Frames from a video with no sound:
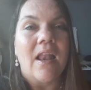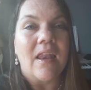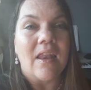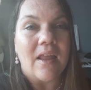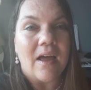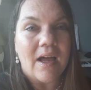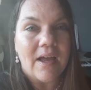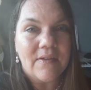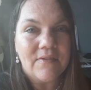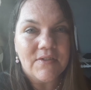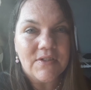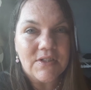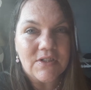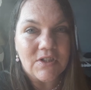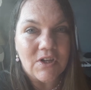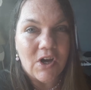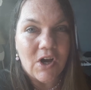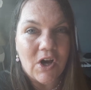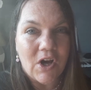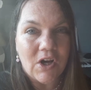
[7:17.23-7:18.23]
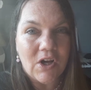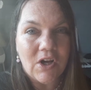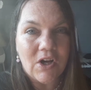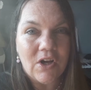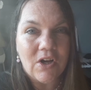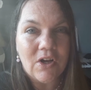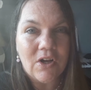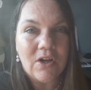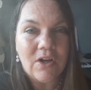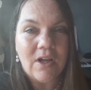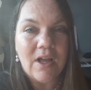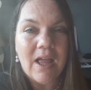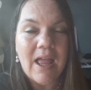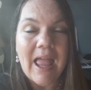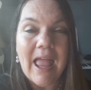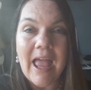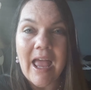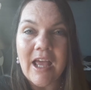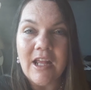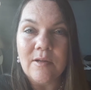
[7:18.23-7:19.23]
livestock
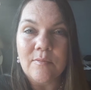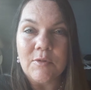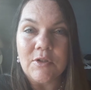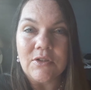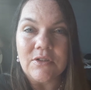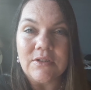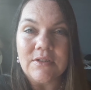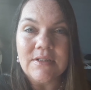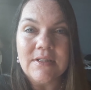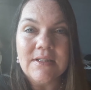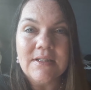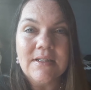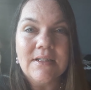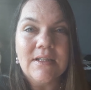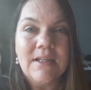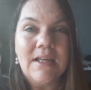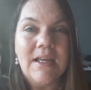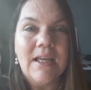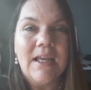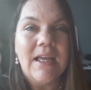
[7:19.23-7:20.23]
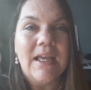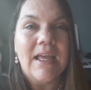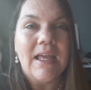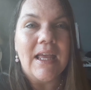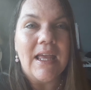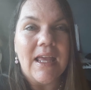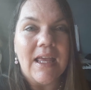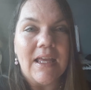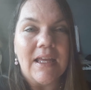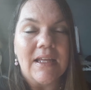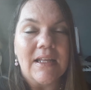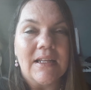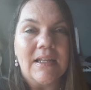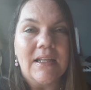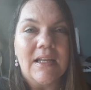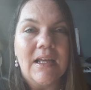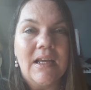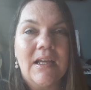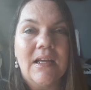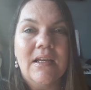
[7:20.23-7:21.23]
animals
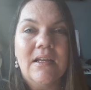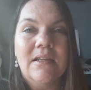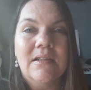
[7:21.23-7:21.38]
in